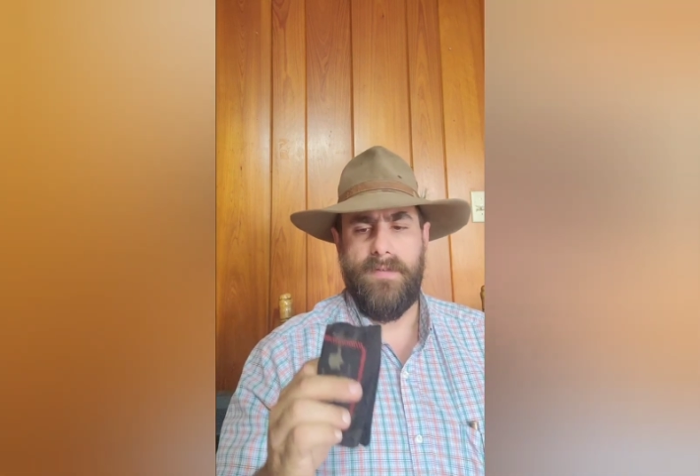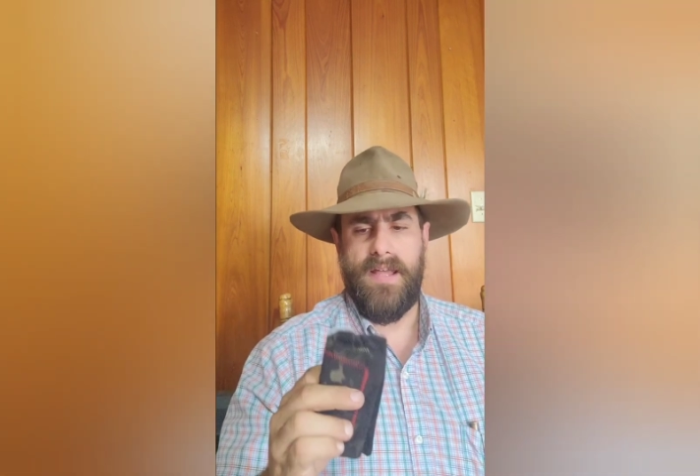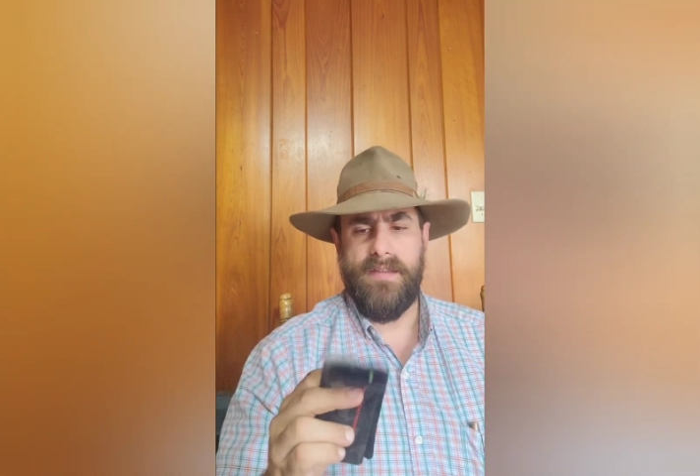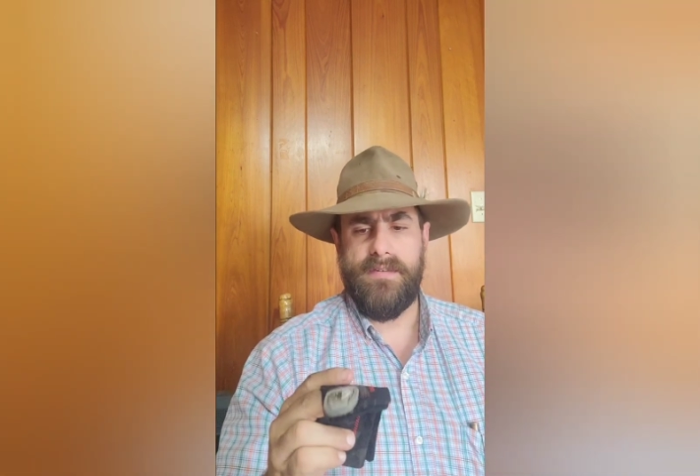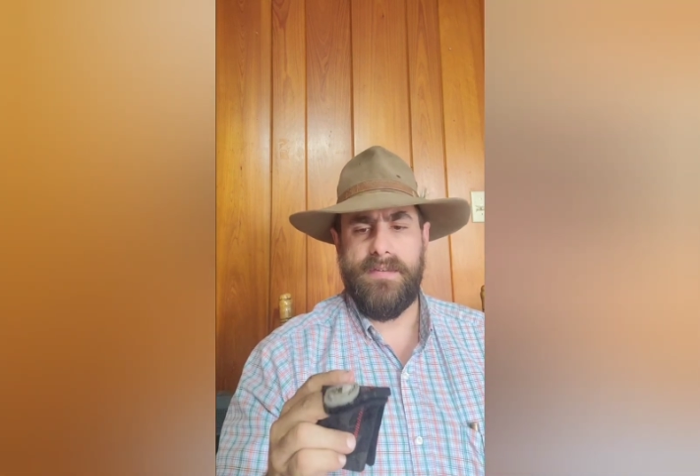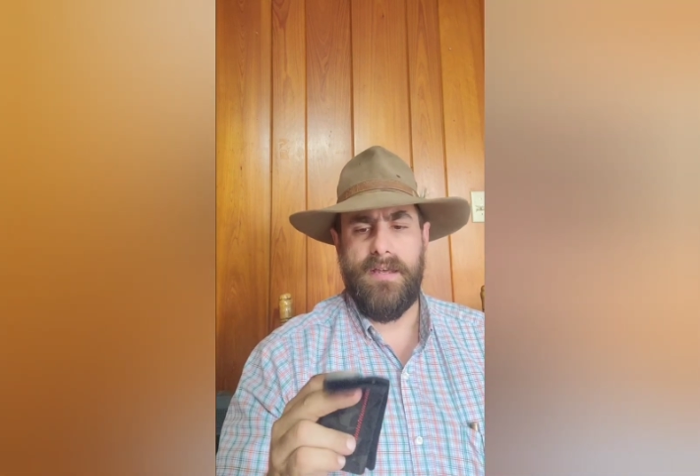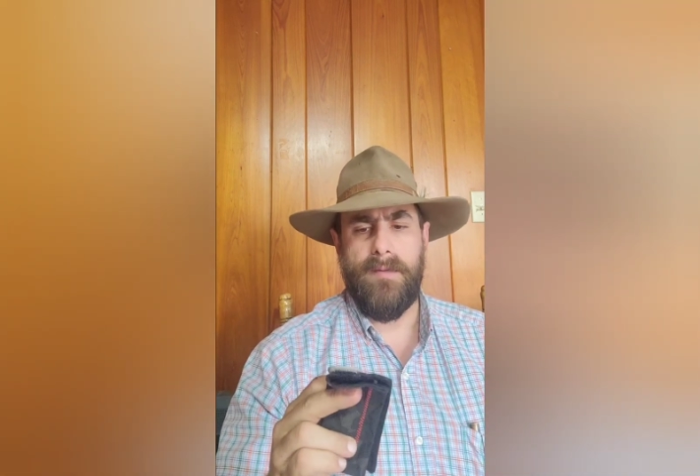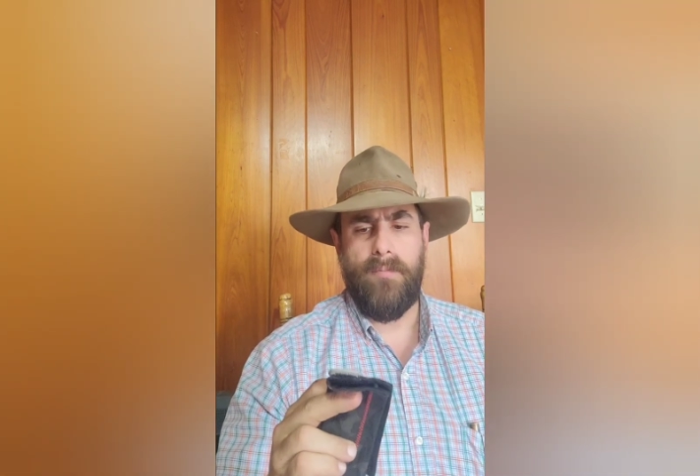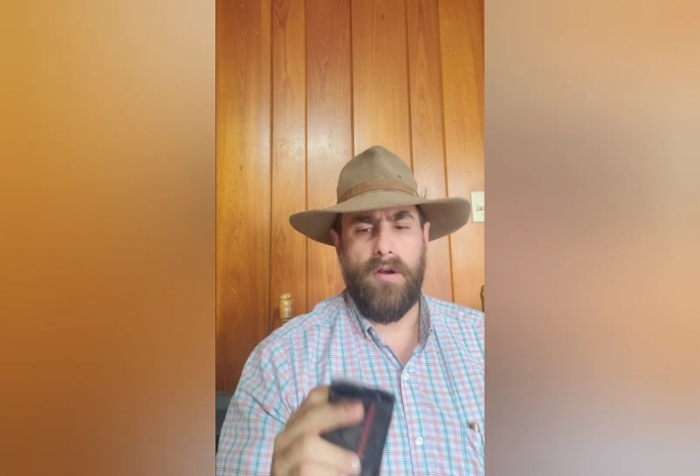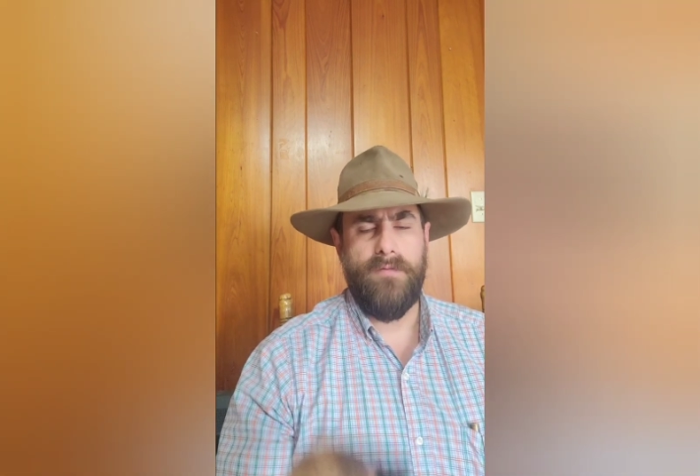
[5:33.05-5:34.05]
as uh,
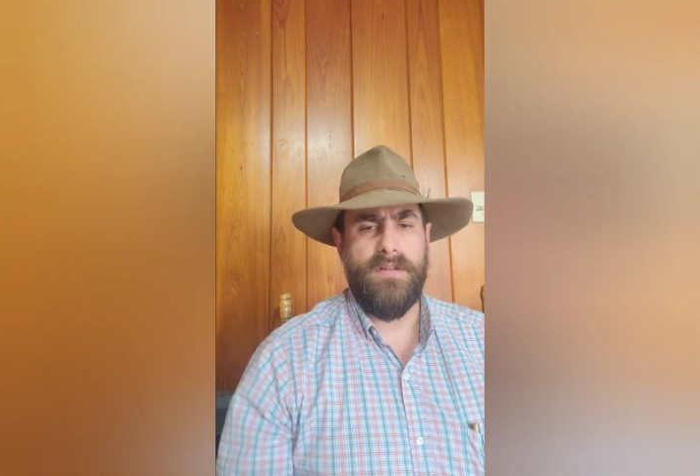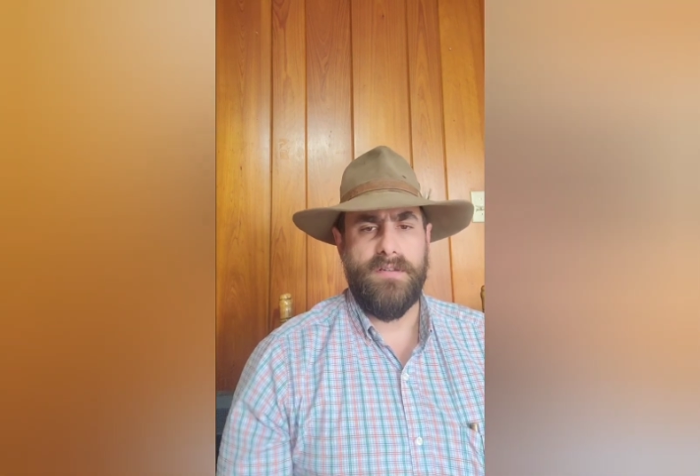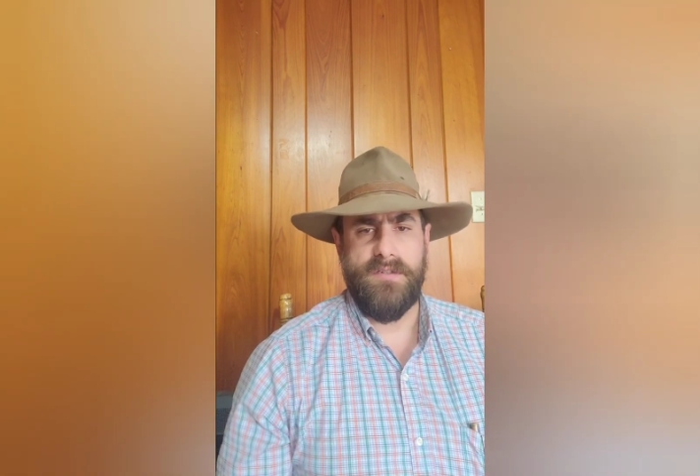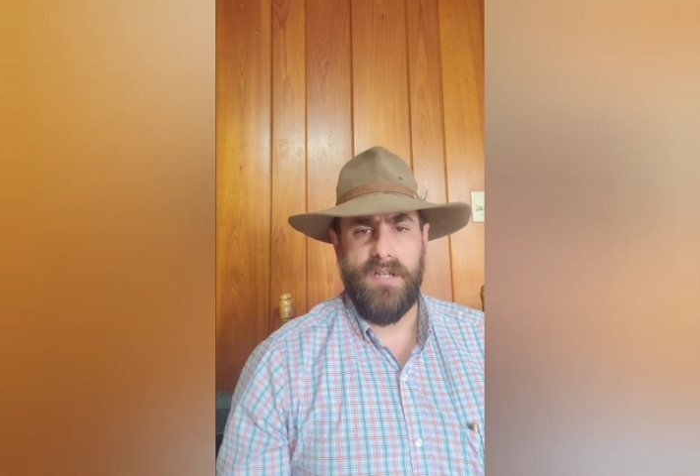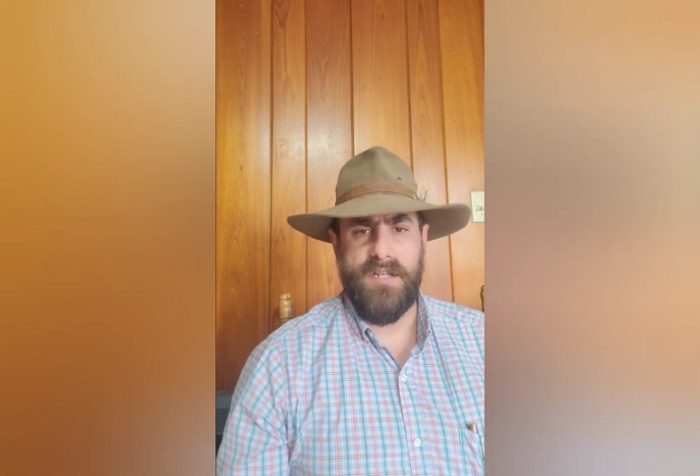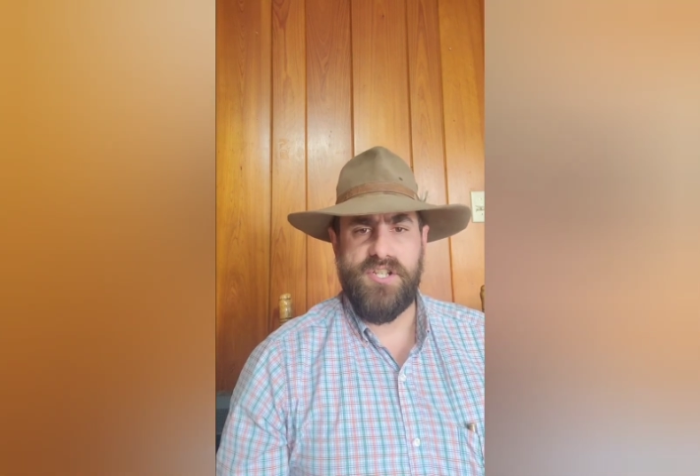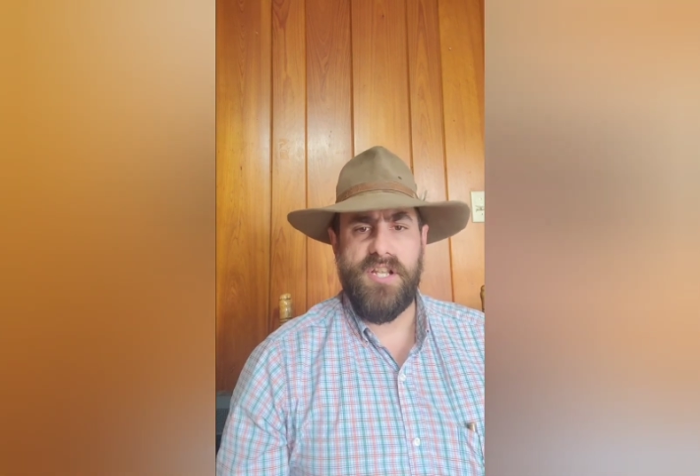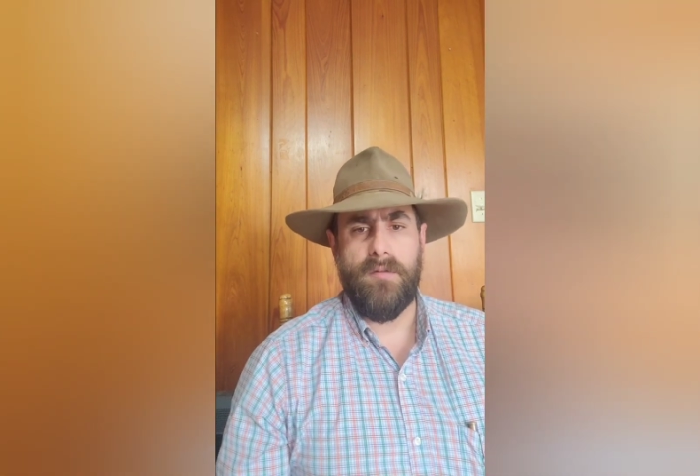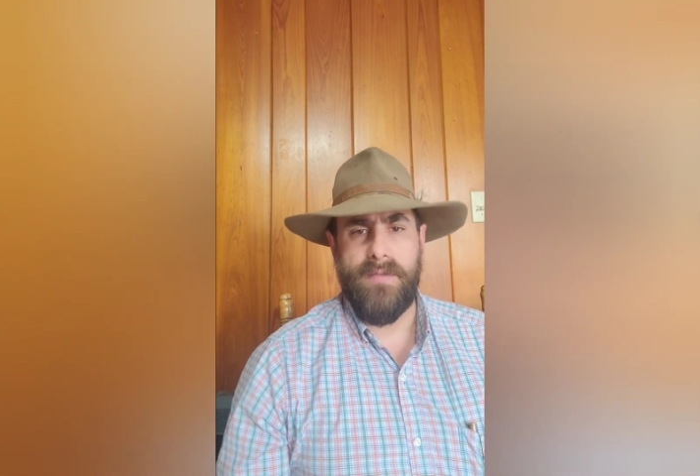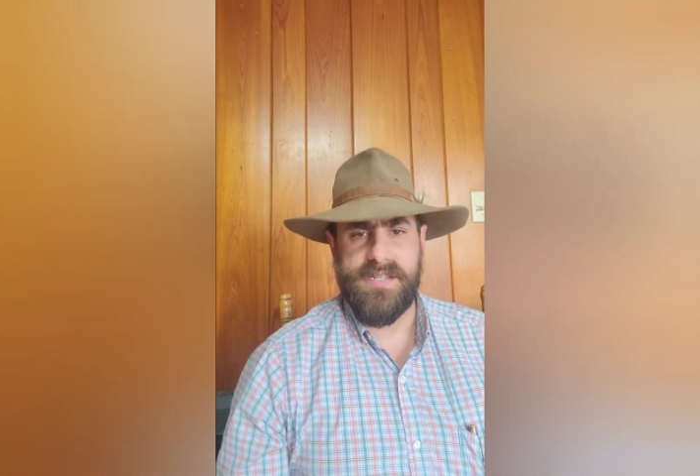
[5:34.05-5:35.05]
part of a, a,
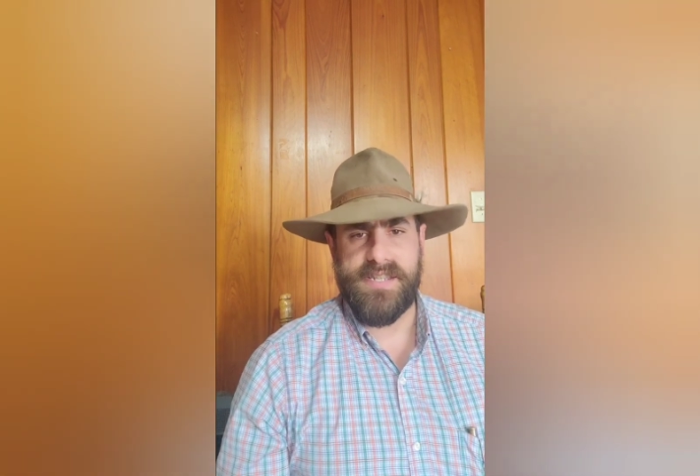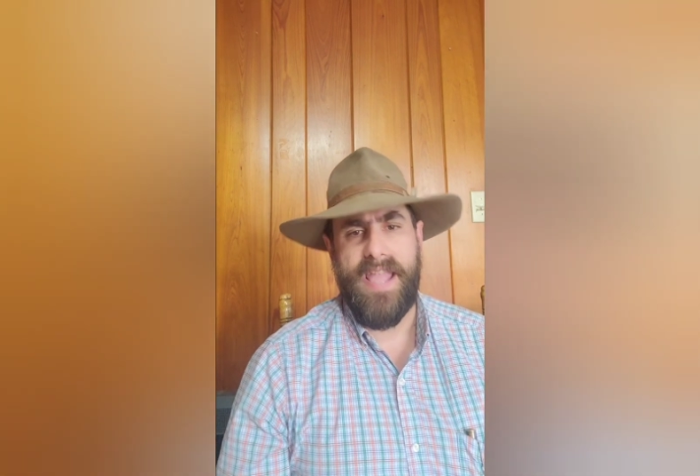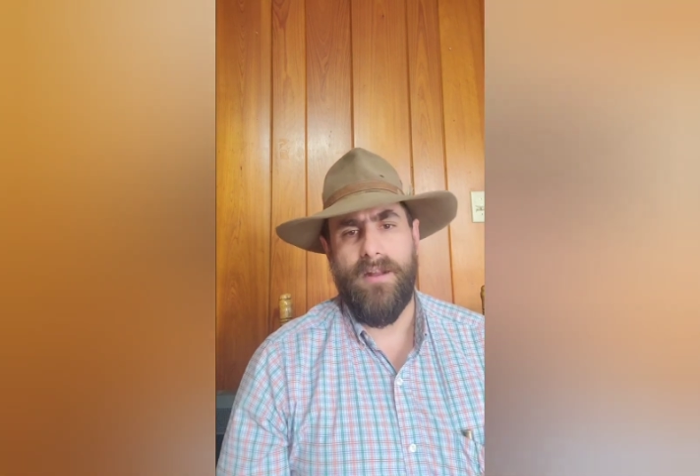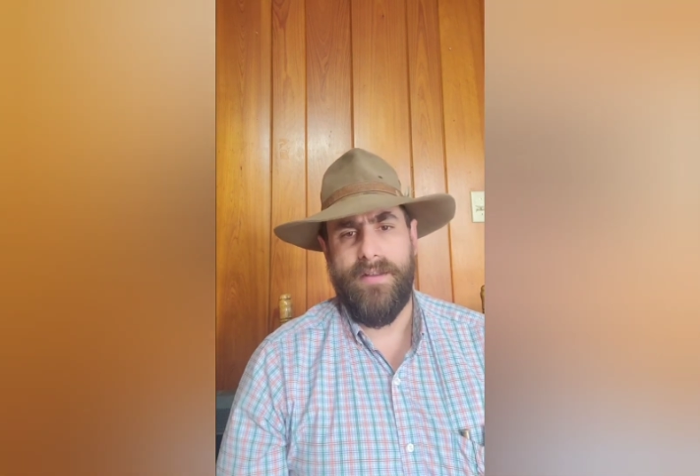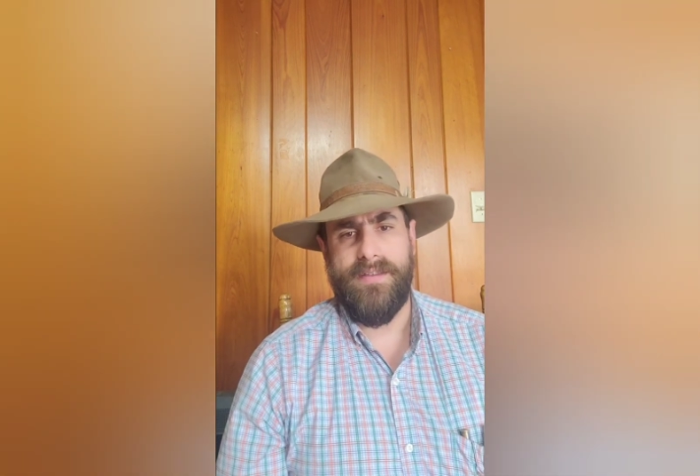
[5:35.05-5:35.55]
gentleman's carry.